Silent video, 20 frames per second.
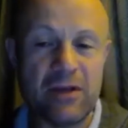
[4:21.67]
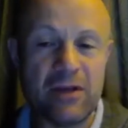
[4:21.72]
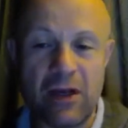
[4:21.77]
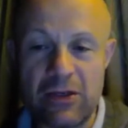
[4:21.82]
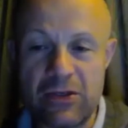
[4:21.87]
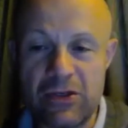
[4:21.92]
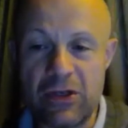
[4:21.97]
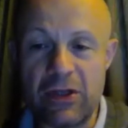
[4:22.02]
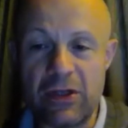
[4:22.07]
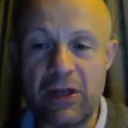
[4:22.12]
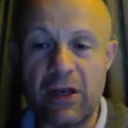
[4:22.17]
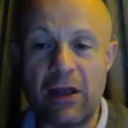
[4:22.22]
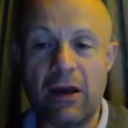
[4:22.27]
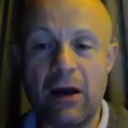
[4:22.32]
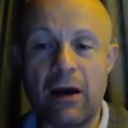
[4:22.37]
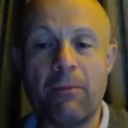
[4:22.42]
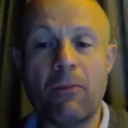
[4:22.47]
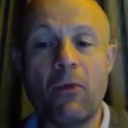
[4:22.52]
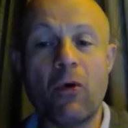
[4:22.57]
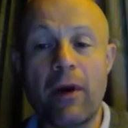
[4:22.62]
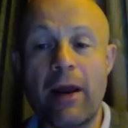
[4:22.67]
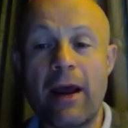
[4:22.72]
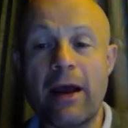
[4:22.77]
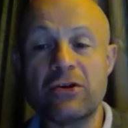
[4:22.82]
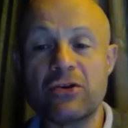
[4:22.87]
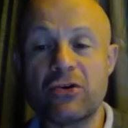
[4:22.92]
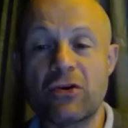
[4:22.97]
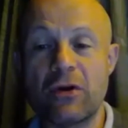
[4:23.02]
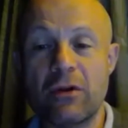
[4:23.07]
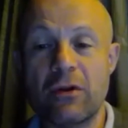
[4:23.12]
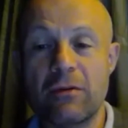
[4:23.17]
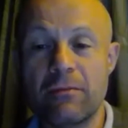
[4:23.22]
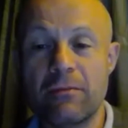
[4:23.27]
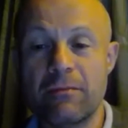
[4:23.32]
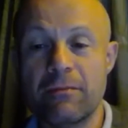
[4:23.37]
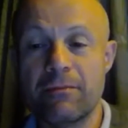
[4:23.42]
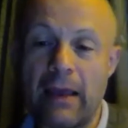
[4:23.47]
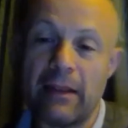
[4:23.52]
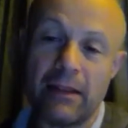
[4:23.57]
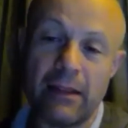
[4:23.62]
and agility are more natural
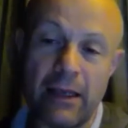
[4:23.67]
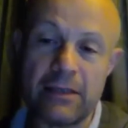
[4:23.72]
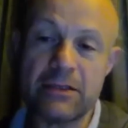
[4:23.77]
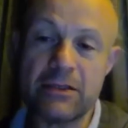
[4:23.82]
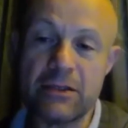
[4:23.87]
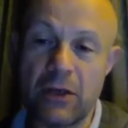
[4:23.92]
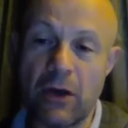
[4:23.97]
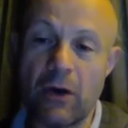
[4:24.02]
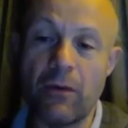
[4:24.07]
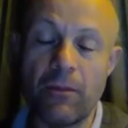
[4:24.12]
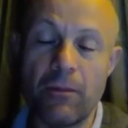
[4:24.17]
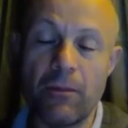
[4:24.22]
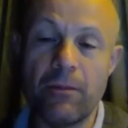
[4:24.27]
and less so.